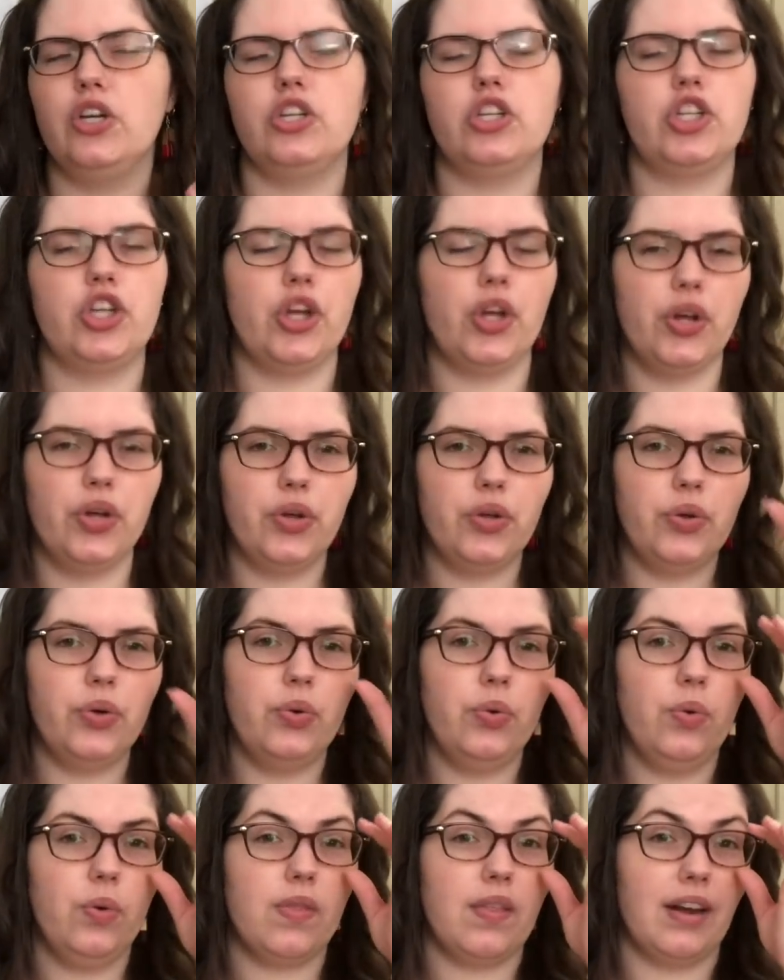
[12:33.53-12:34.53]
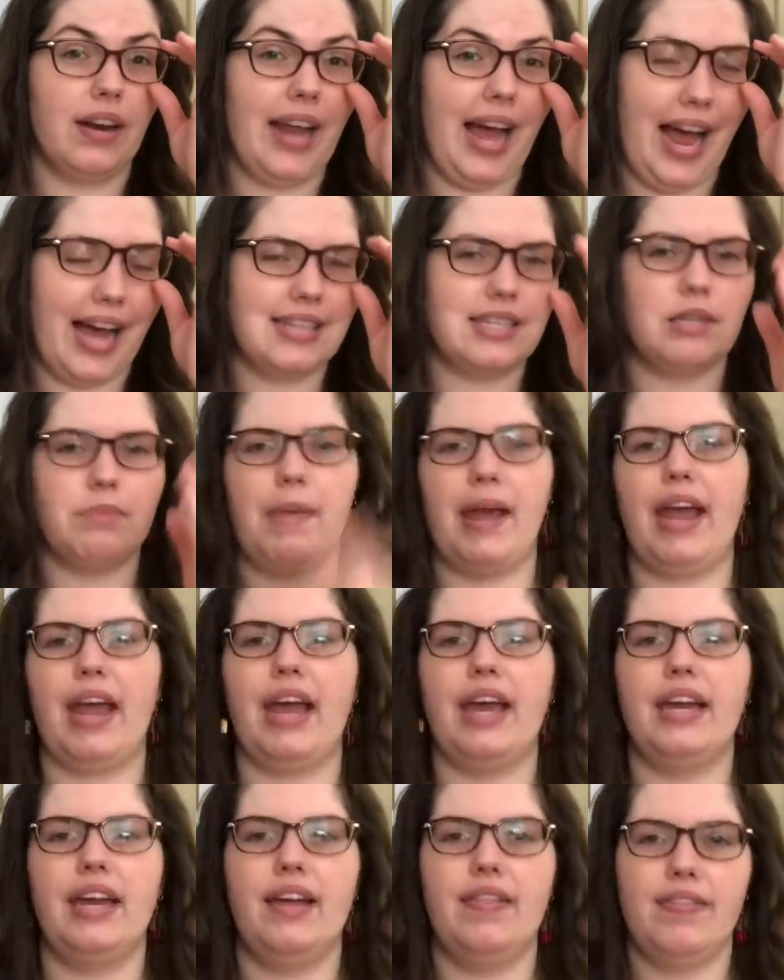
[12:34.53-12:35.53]
to The Last
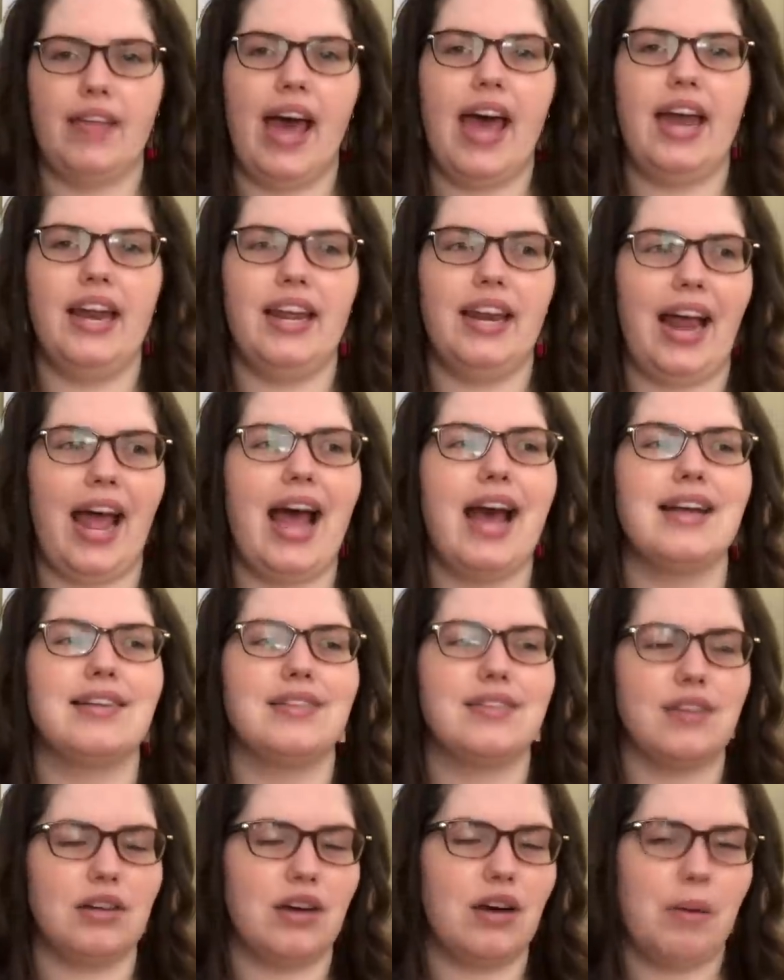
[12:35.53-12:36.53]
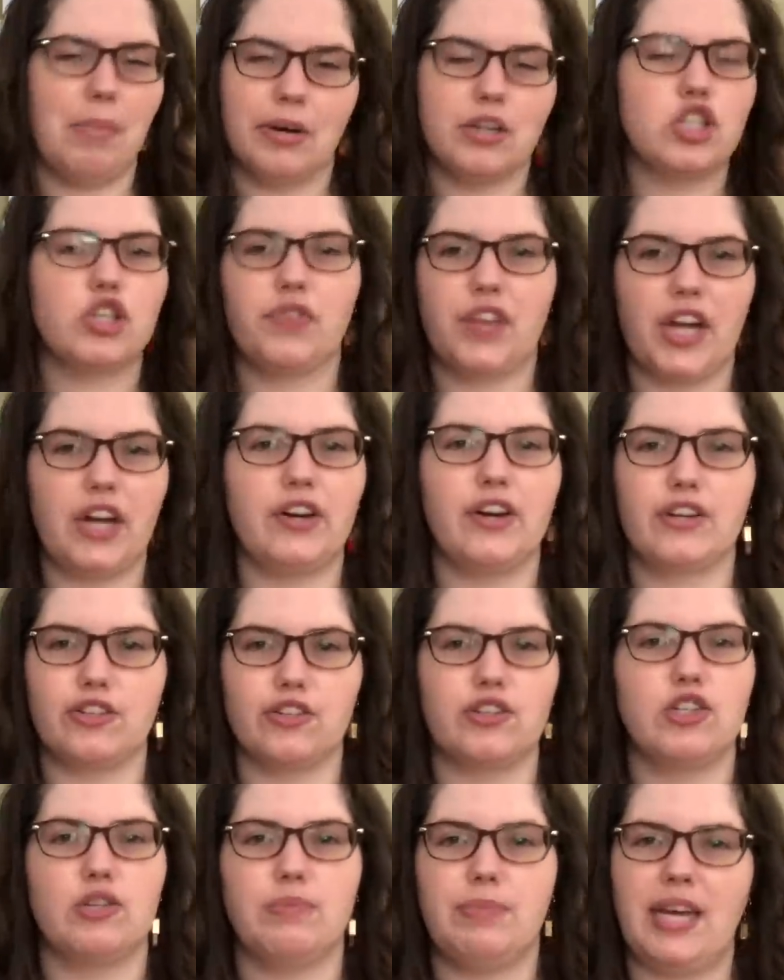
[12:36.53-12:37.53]
Man in that it has a bunch of
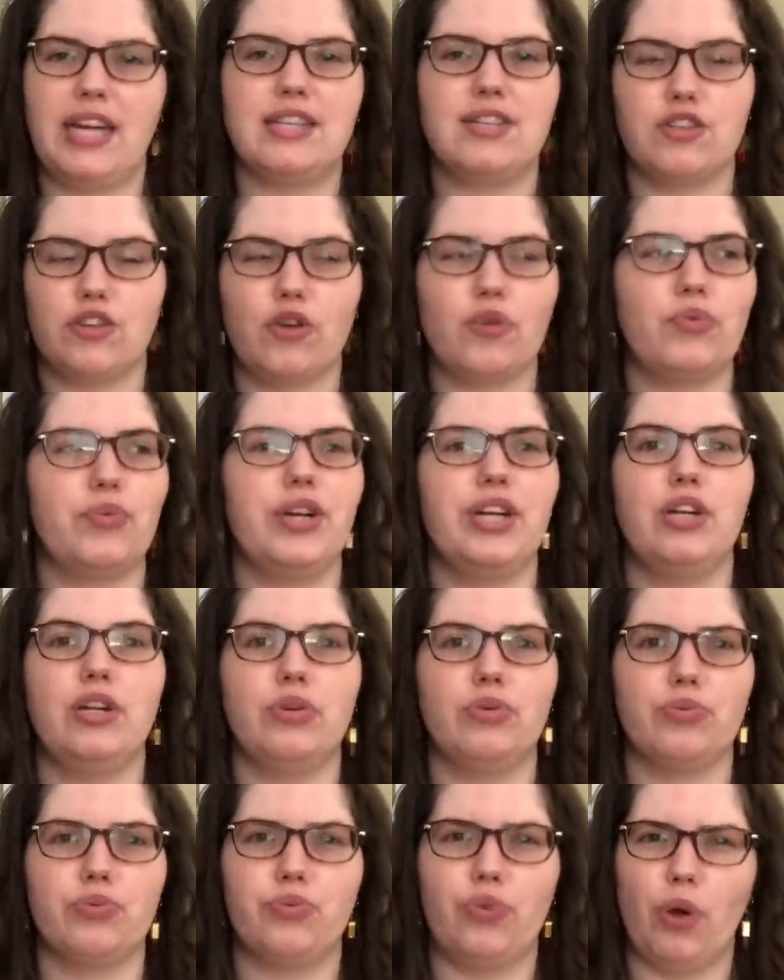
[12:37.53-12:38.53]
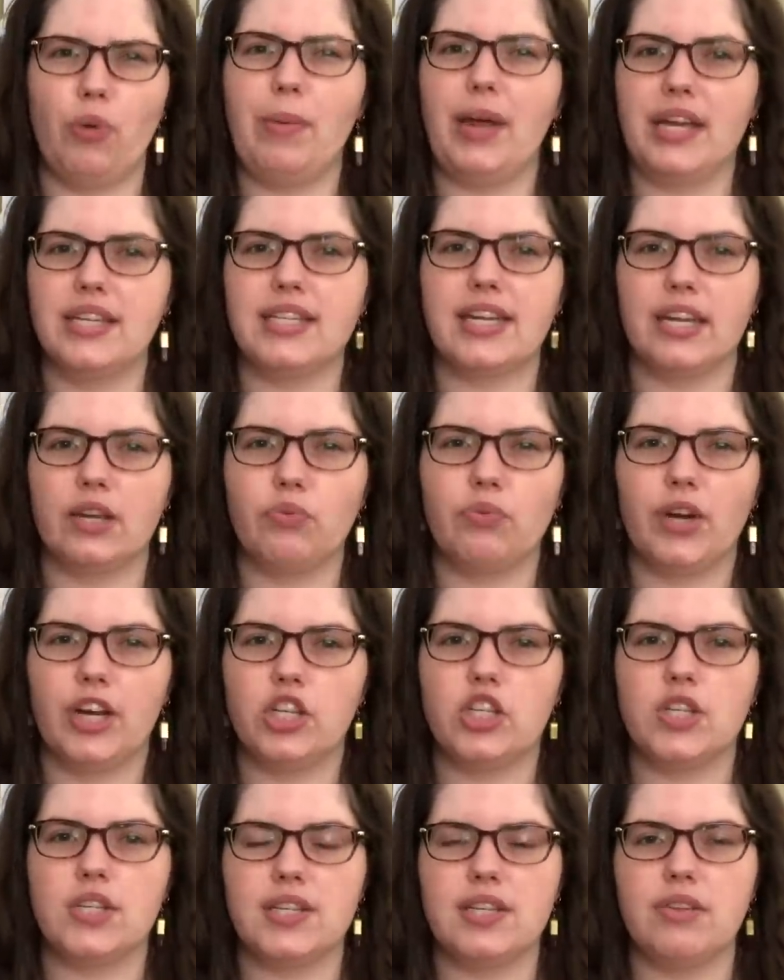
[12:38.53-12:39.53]
characters based on real Romantic and
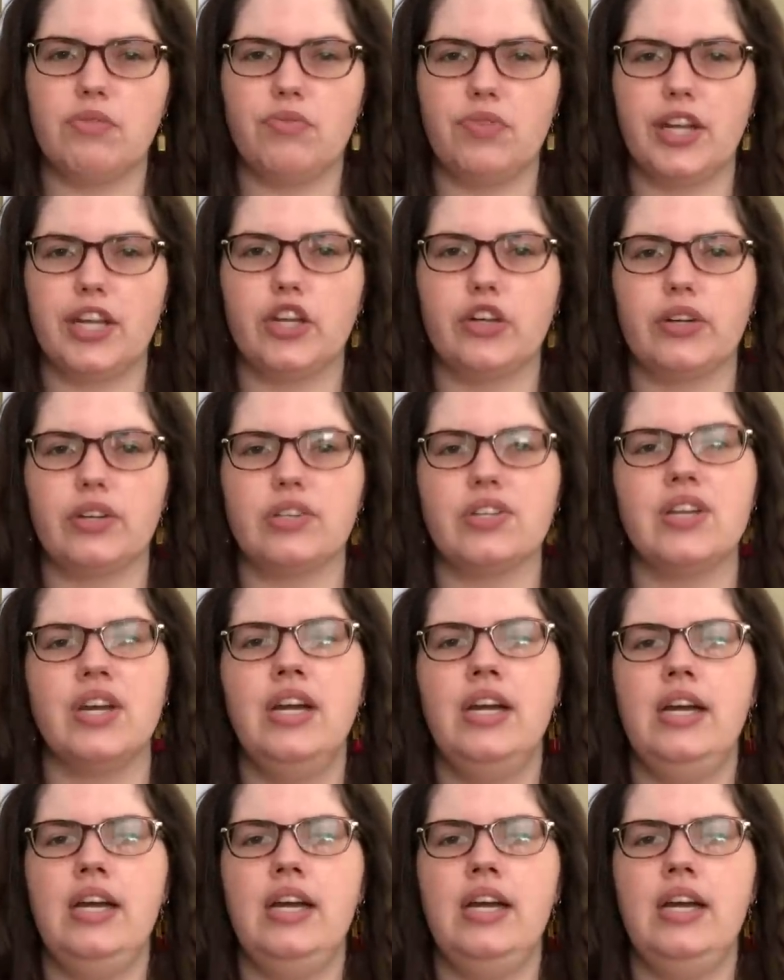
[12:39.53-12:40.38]
Regency figures.